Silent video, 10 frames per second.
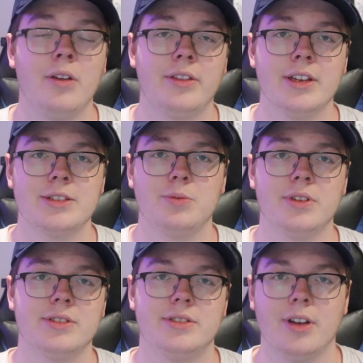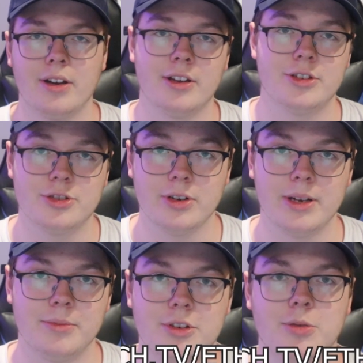Now all this was done on
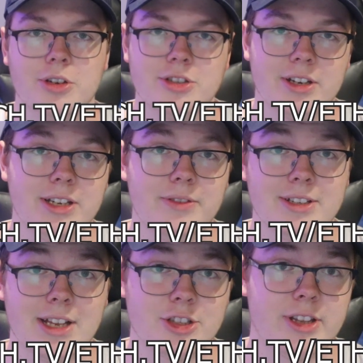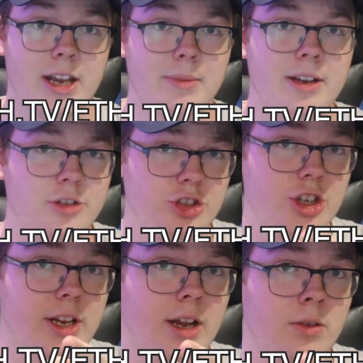stream, twitch.tv slash Ethanime,
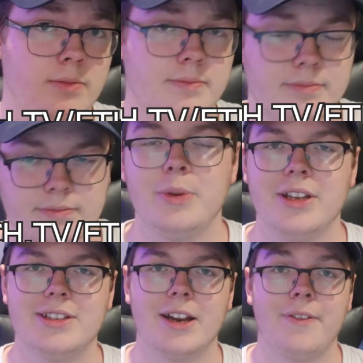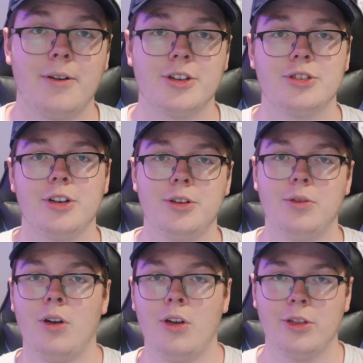check it out. Which means that if I were to show
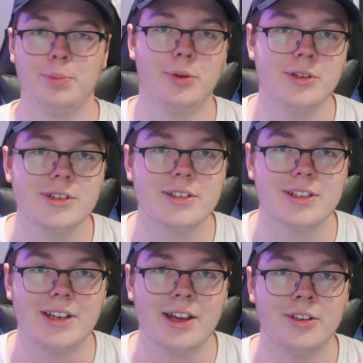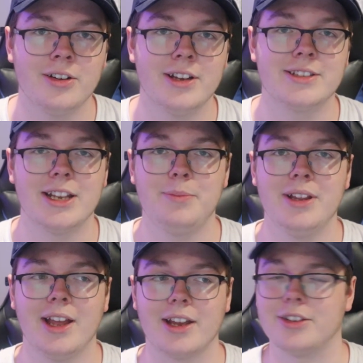you all the pulls all together, it's going to
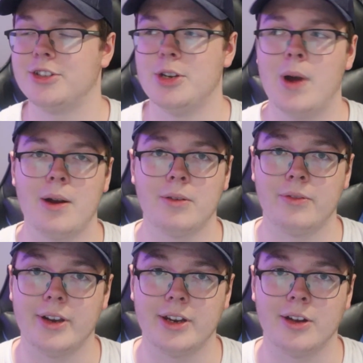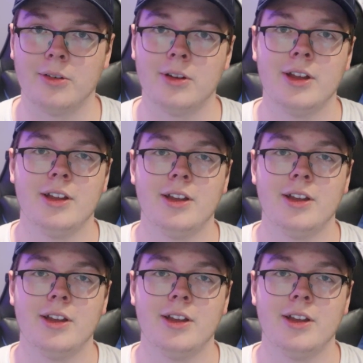be like a two hour video.